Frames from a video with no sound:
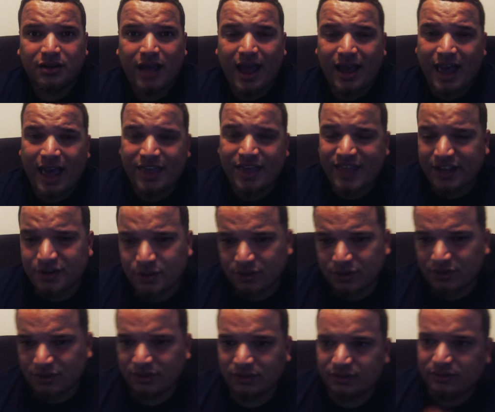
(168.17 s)
And then
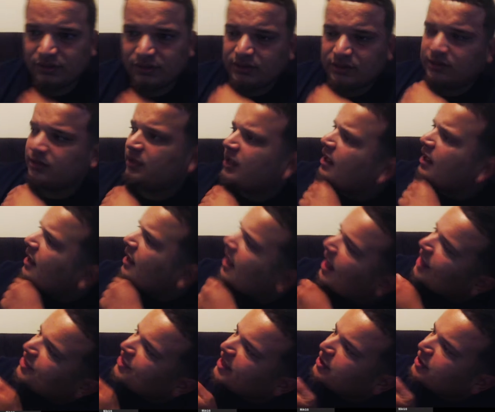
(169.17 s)
you
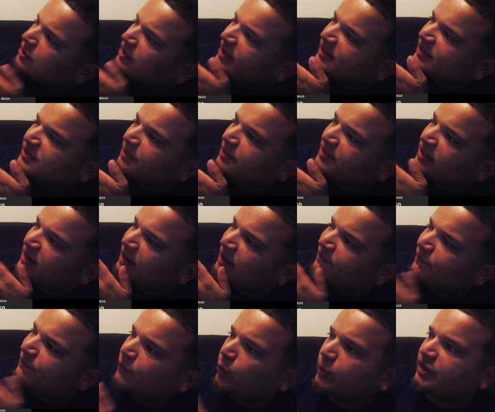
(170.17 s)
look at something like
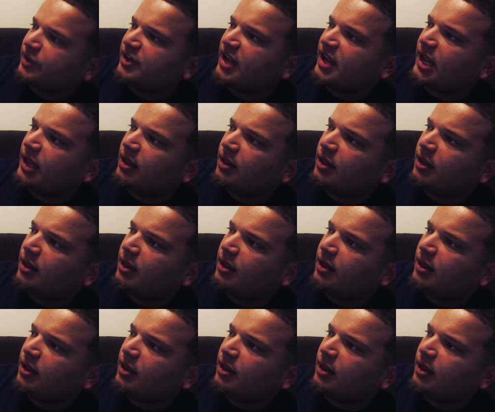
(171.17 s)
Fortnite,